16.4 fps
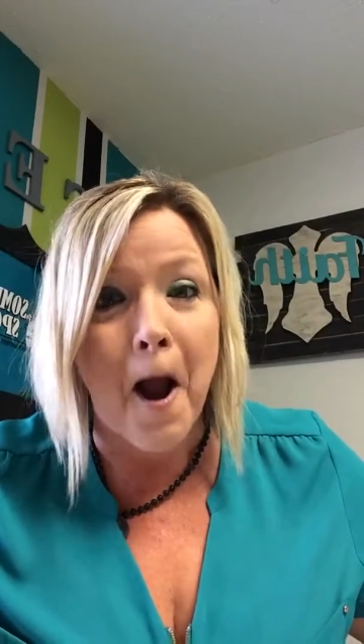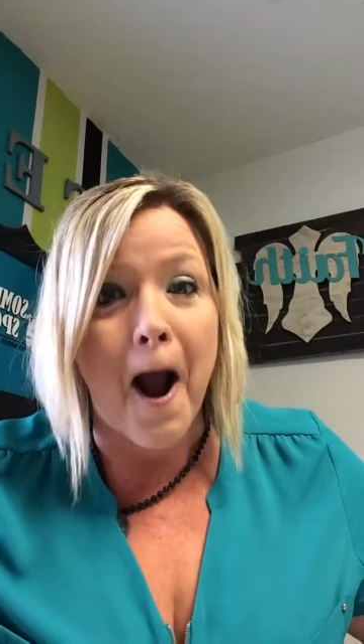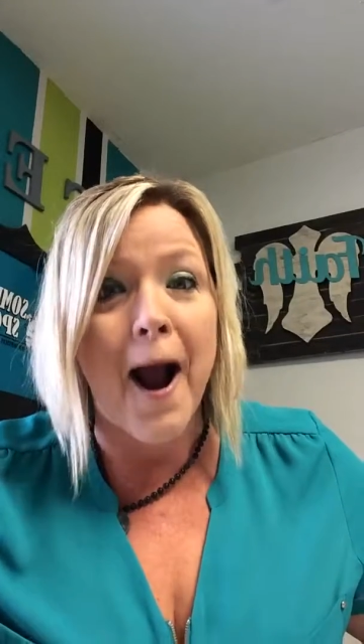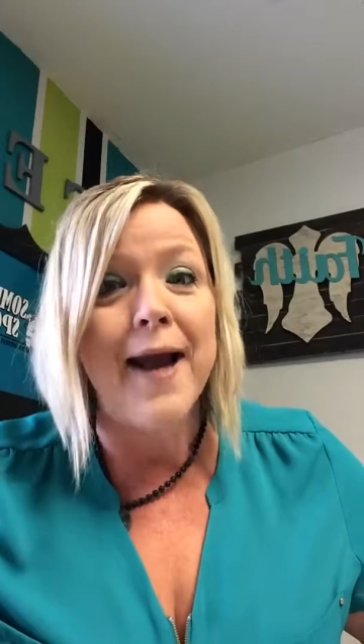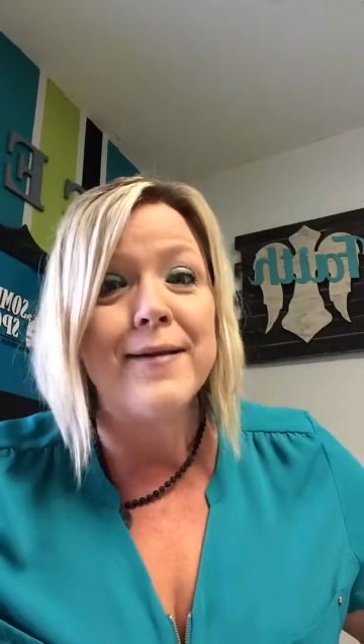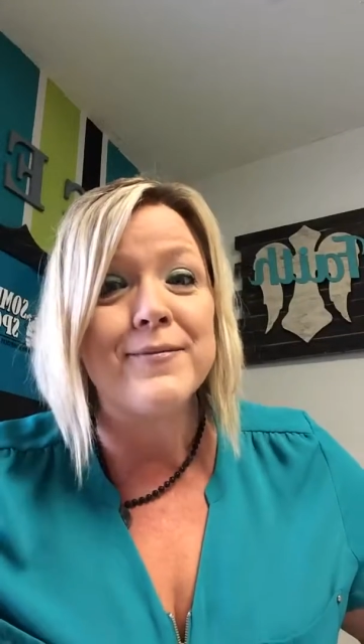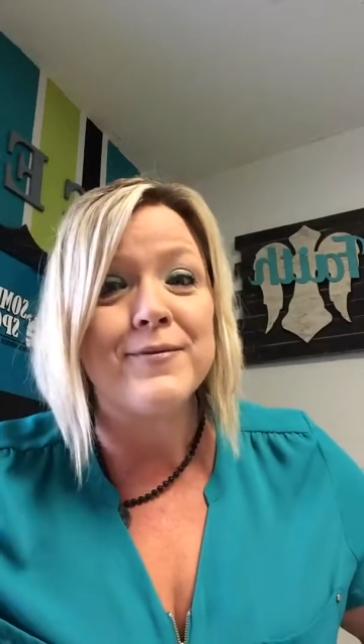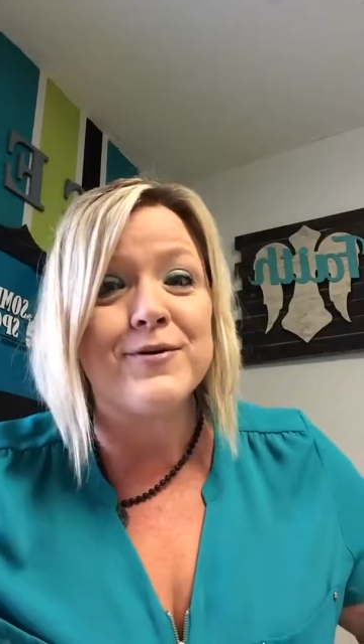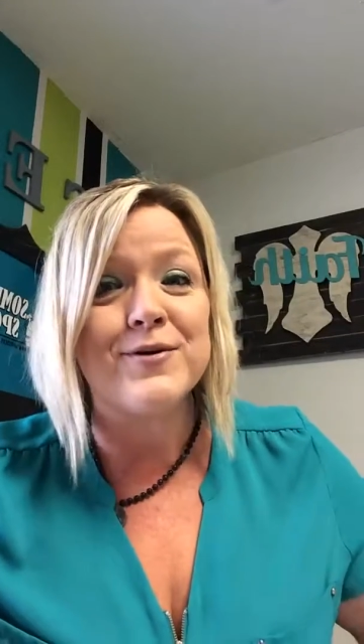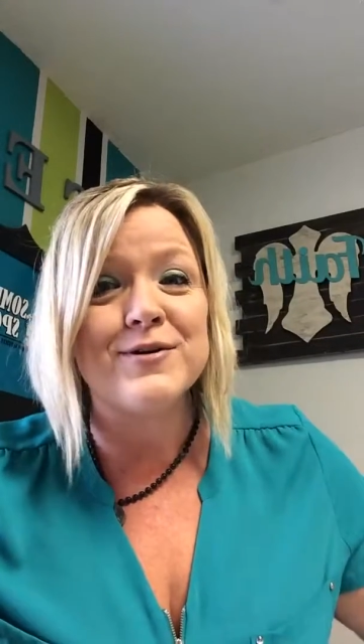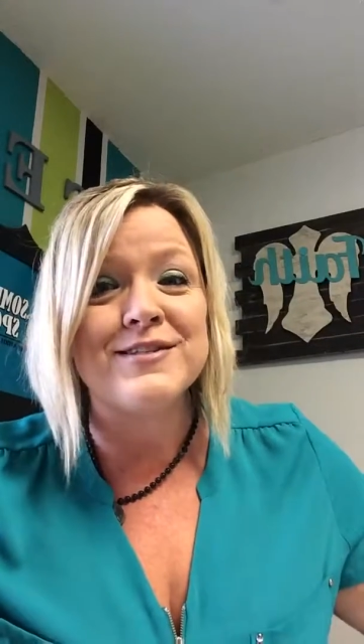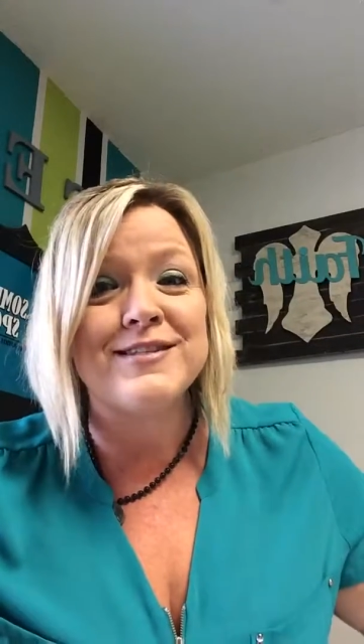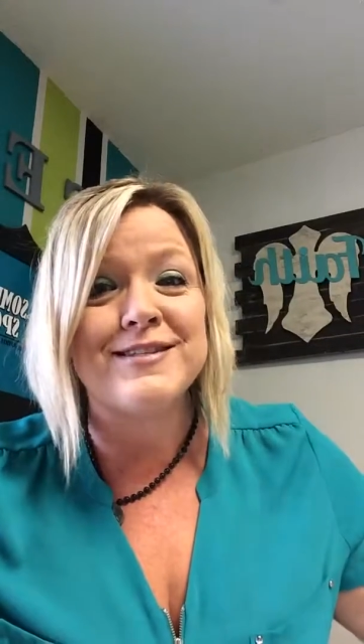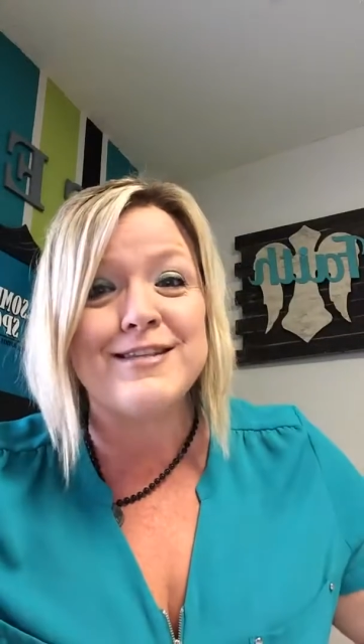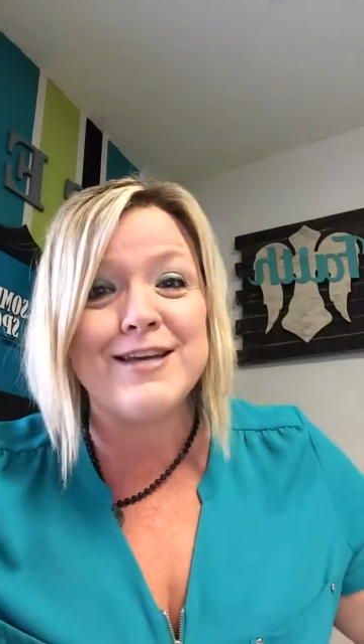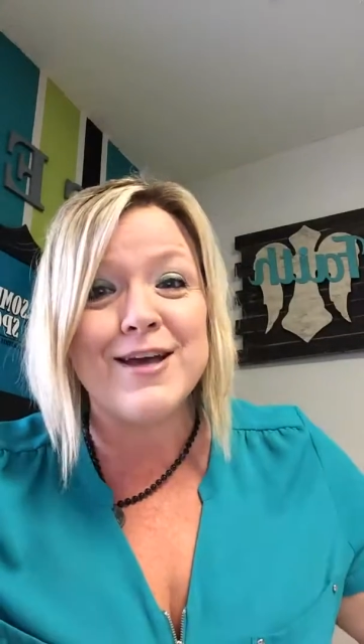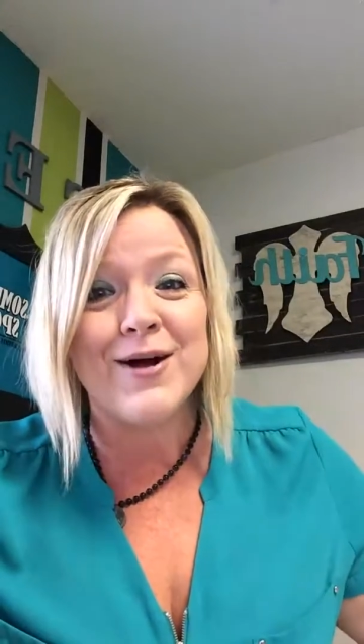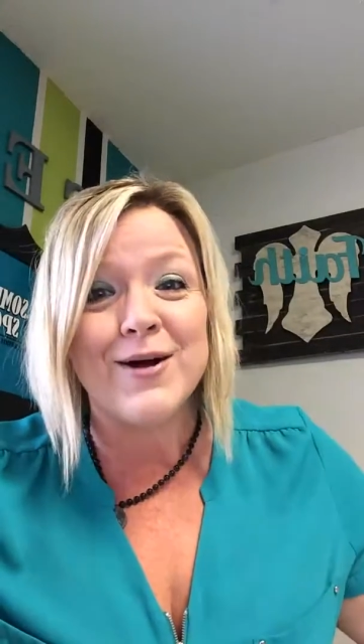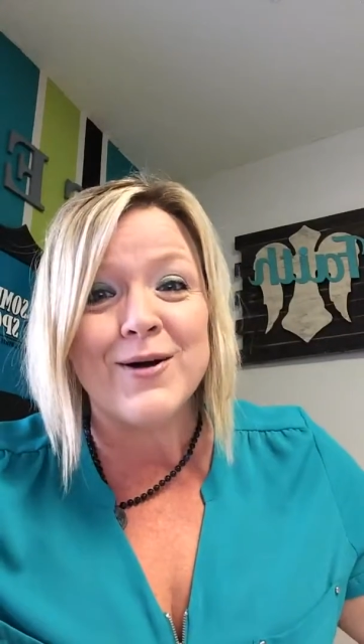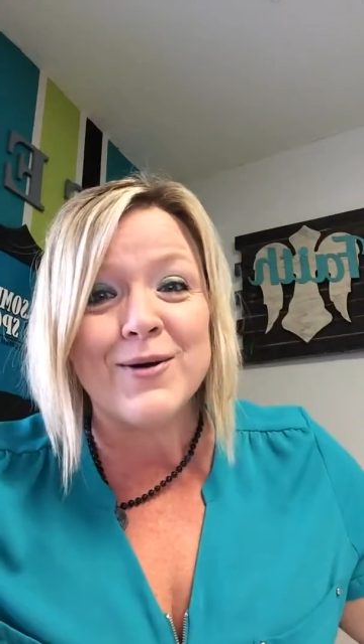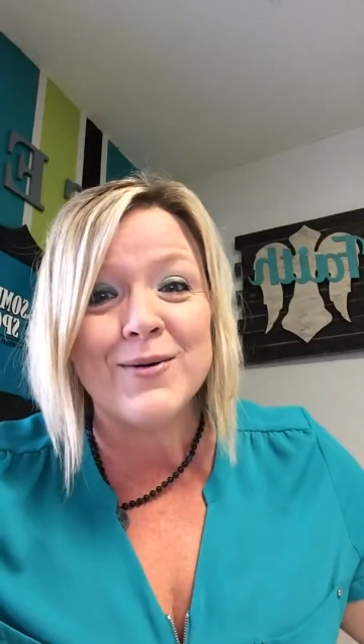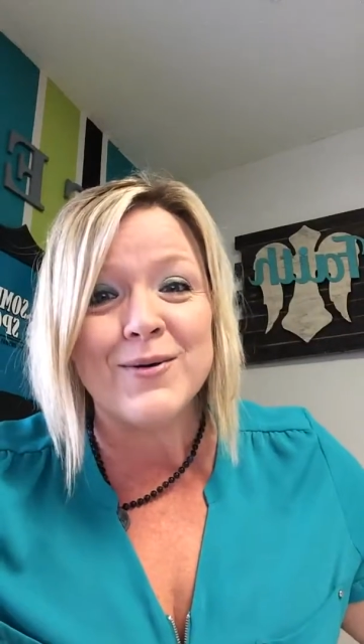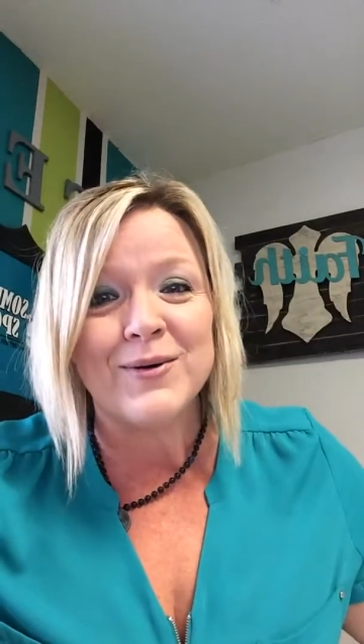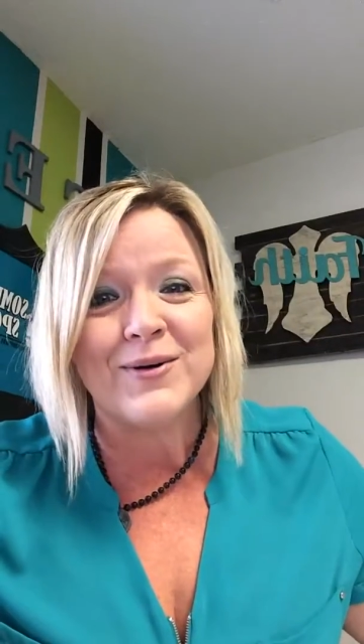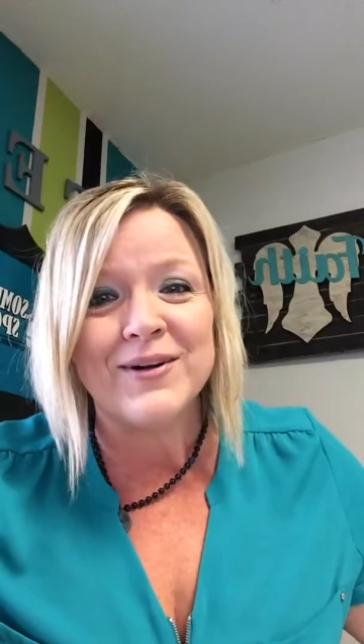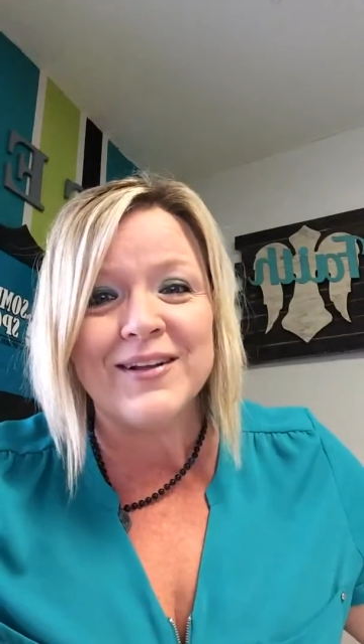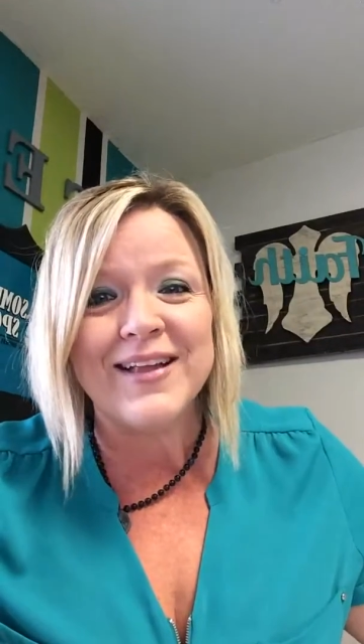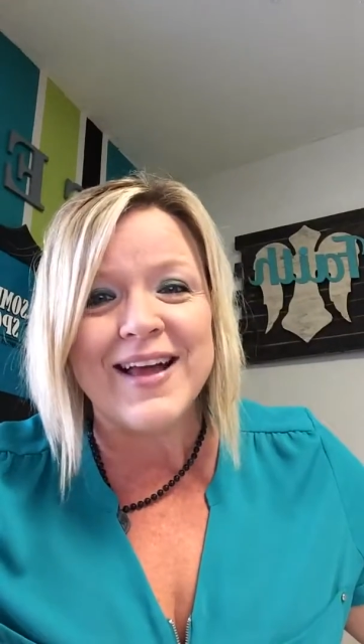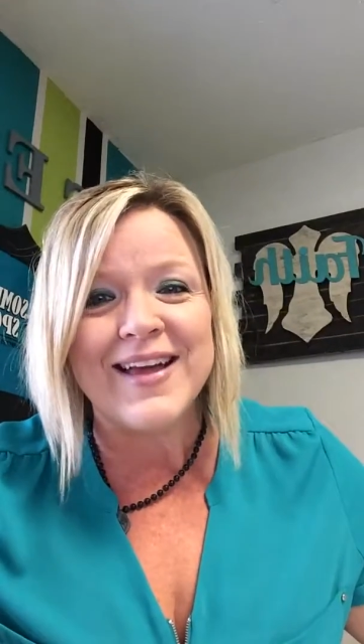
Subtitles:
I am Christy Ogle,